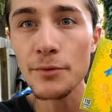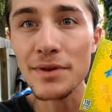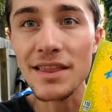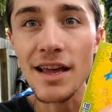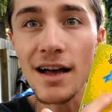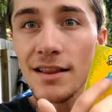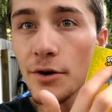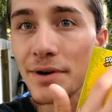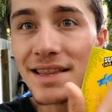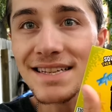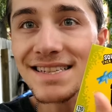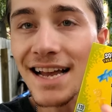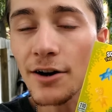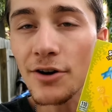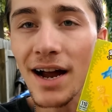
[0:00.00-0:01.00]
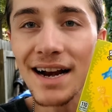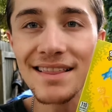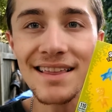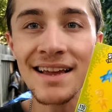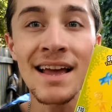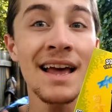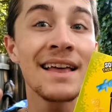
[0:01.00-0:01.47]
with yellow in the center kind of
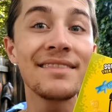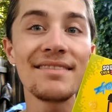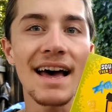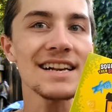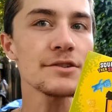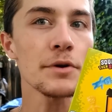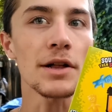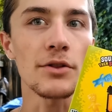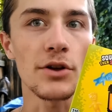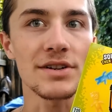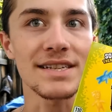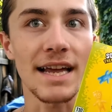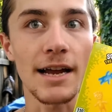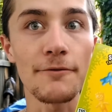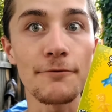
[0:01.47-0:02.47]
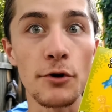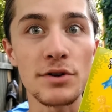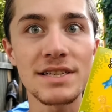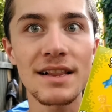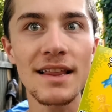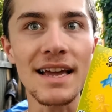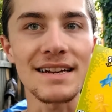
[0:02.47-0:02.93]
thing. That's what it looks like at
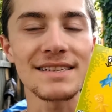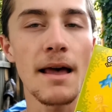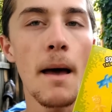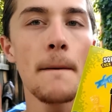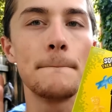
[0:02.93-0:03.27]
first glance.